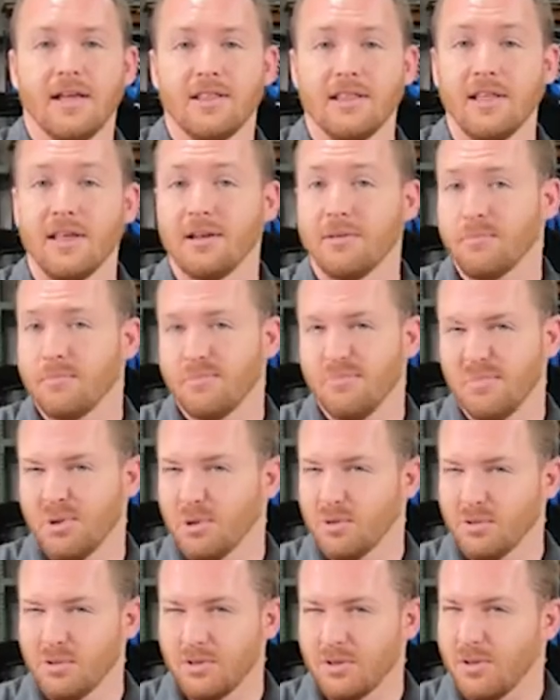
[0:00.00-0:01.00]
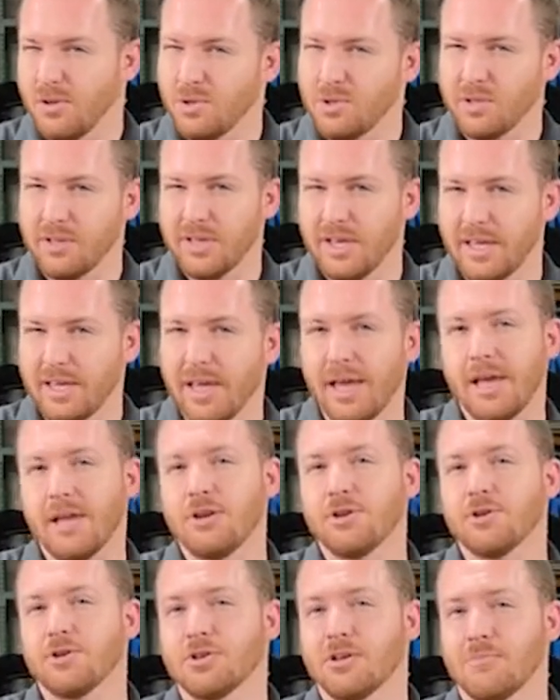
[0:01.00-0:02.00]
and then build usually a
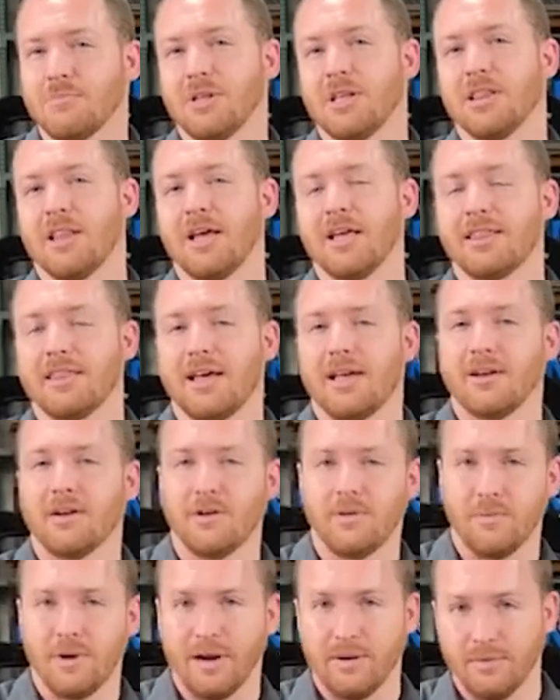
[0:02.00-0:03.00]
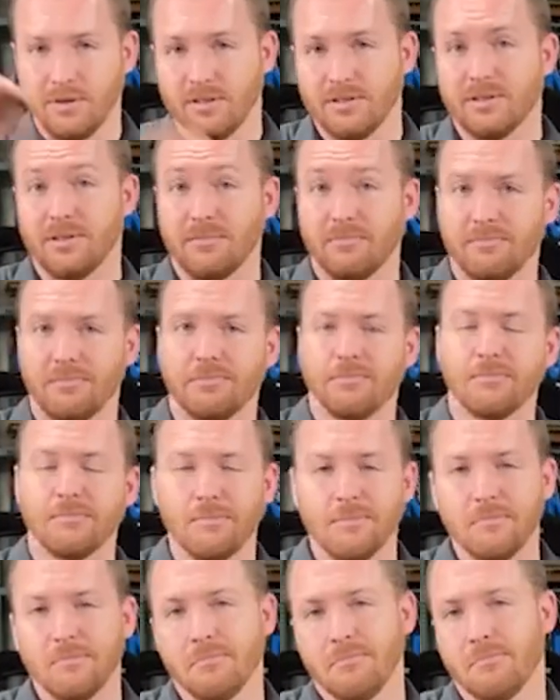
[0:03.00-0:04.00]
cage or something like that around it to
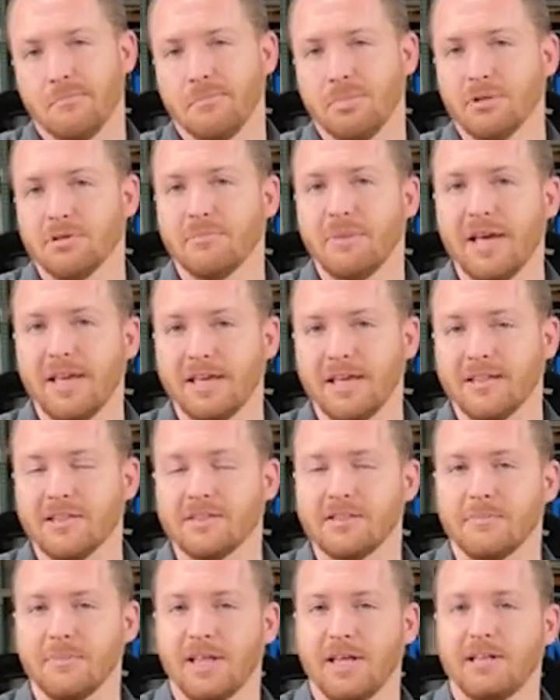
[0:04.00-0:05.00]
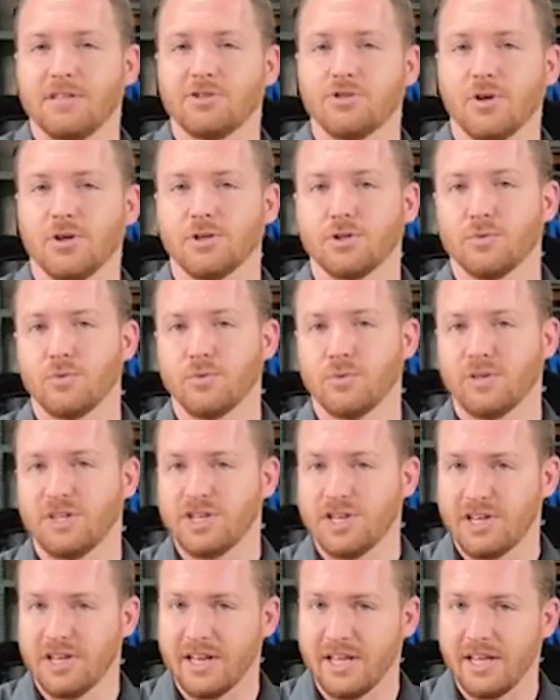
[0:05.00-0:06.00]
build back in some of that structural
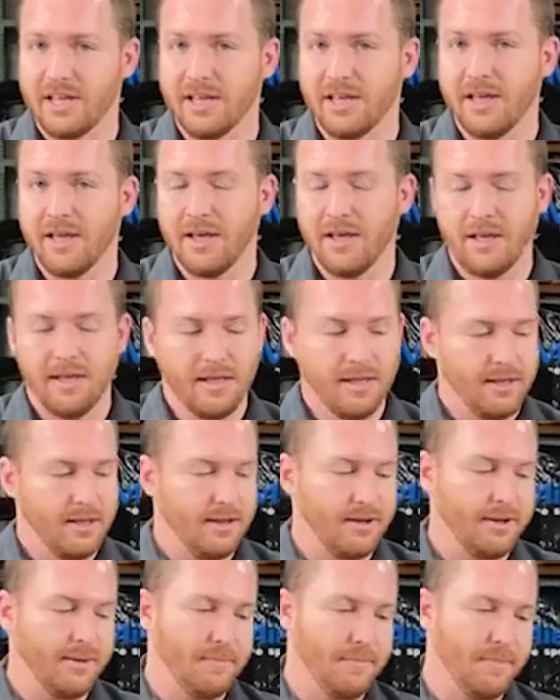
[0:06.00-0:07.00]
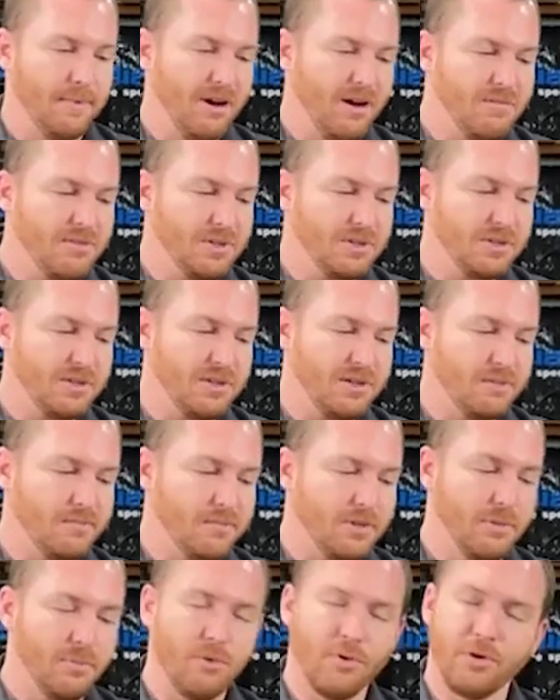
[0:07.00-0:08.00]
rigidity. Obviously,
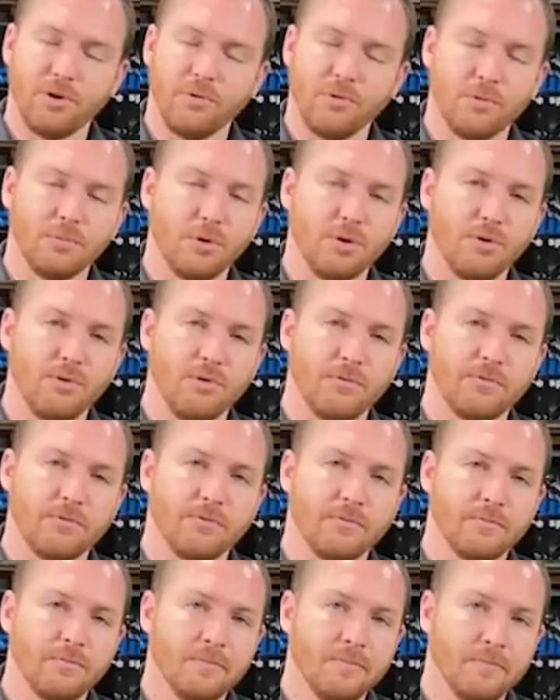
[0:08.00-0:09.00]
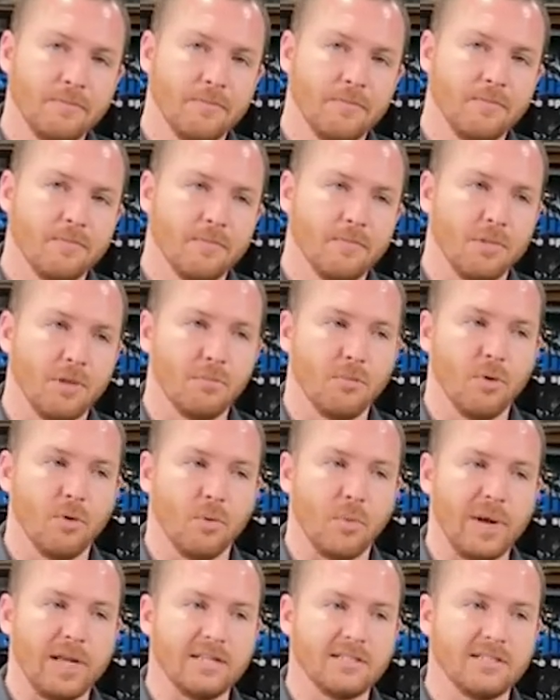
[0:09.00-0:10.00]
the more you remove, the more
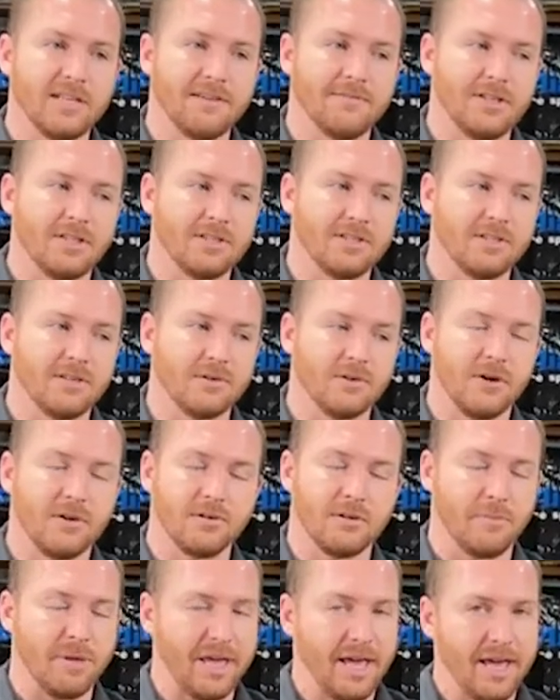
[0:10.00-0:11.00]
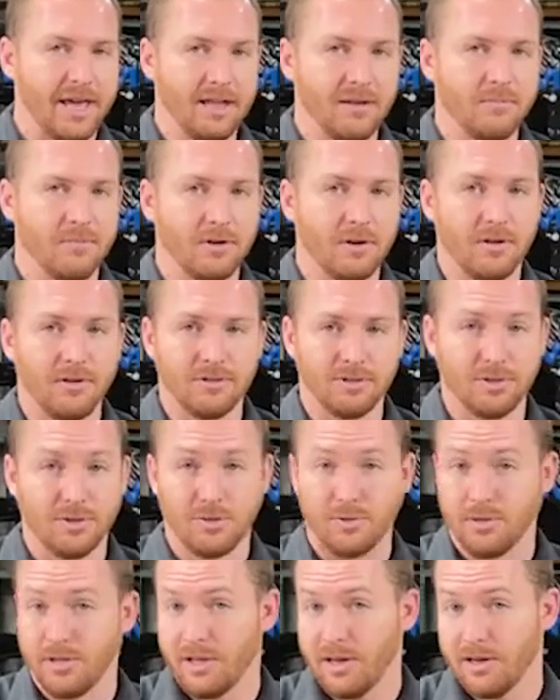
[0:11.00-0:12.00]
weight savings there are to be had, but
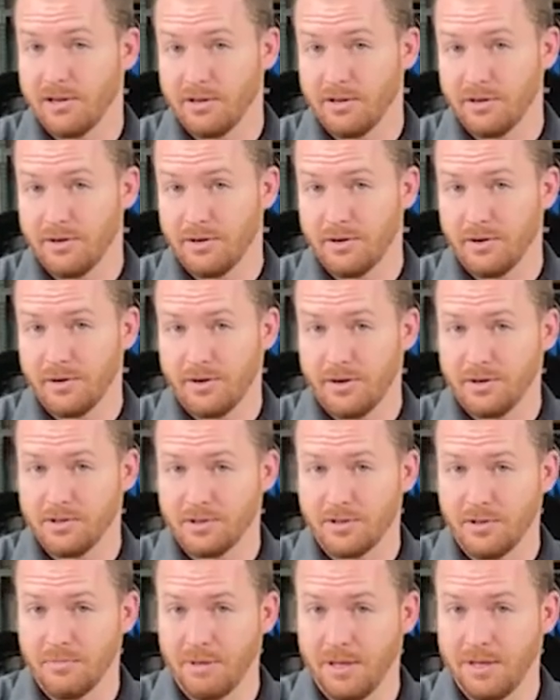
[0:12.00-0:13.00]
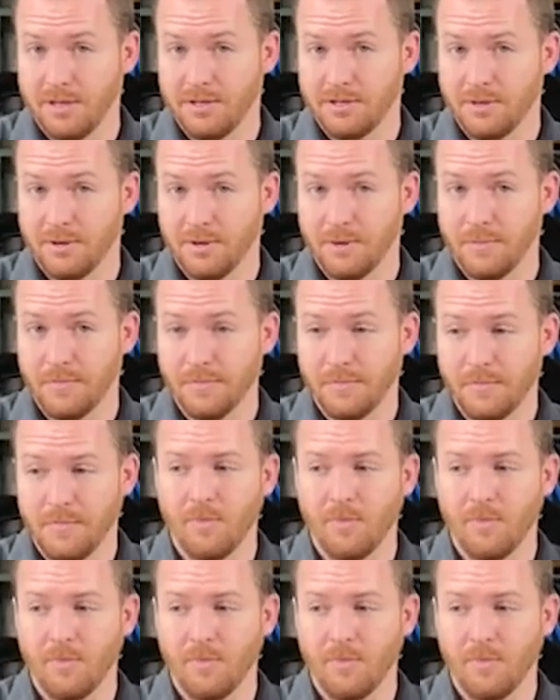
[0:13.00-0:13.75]
also the uglier your car is going to be. So